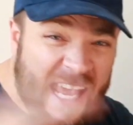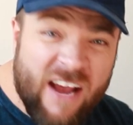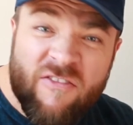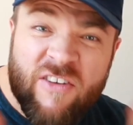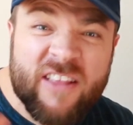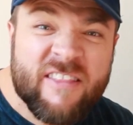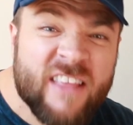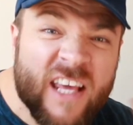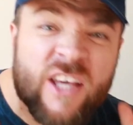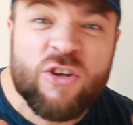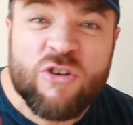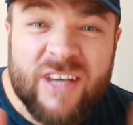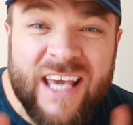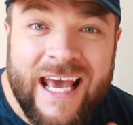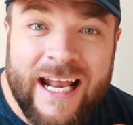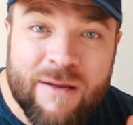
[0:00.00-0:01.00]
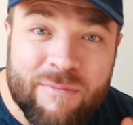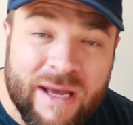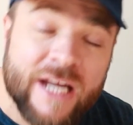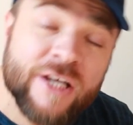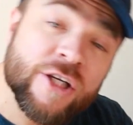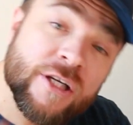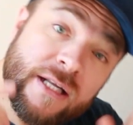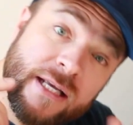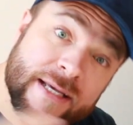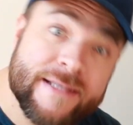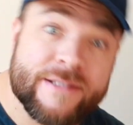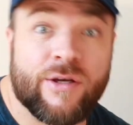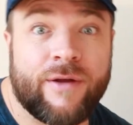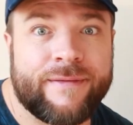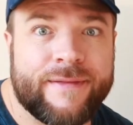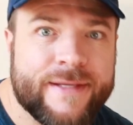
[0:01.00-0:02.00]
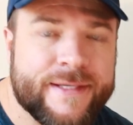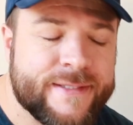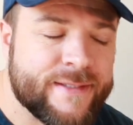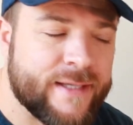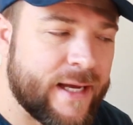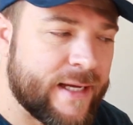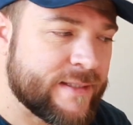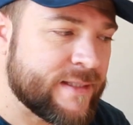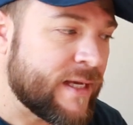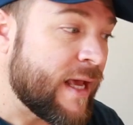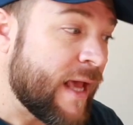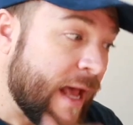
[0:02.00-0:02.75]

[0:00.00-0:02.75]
Everything you can imagine is on this site.